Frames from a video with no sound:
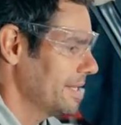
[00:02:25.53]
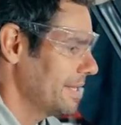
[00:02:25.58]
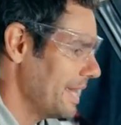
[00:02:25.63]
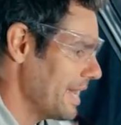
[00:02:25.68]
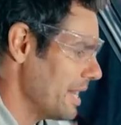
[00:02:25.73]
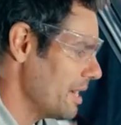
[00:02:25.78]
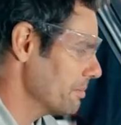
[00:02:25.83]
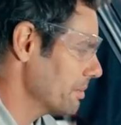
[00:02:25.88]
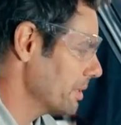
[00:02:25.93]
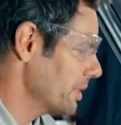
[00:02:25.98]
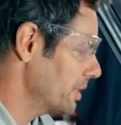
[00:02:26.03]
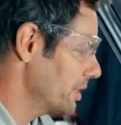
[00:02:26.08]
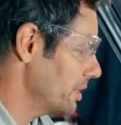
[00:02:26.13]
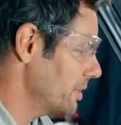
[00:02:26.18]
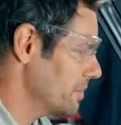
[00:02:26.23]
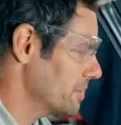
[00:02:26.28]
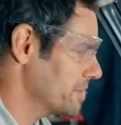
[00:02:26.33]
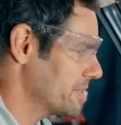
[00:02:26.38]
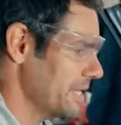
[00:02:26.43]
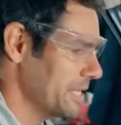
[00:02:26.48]
Now I'm going to
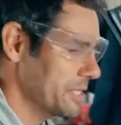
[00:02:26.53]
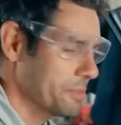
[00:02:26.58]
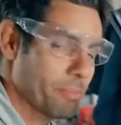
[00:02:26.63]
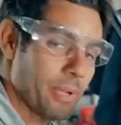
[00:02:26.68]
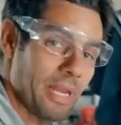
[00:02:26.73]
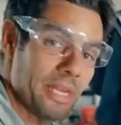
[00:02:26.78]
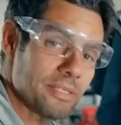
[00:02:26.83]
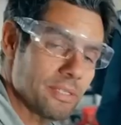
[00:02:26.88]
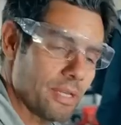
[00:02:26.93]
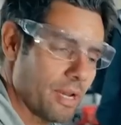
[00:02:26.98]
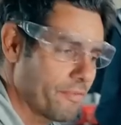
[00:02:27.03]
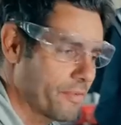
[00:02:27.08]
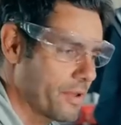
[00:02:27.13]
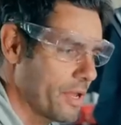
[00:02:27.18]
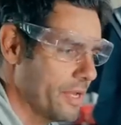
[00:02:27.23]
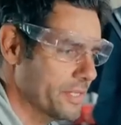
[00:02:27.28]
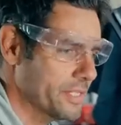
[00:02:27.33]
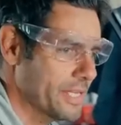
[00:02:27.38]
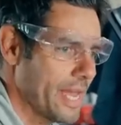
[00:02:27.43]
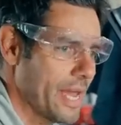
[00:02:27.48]
use this piece that I've
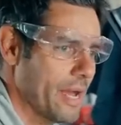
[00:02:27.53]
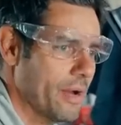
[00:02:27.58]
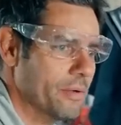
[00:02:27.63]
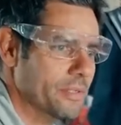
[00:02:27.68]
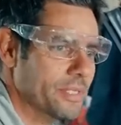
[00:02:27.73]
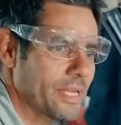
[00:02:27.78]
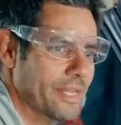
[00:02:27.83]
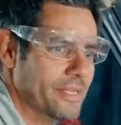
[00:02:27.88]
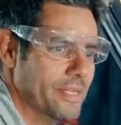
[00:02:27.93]
cut out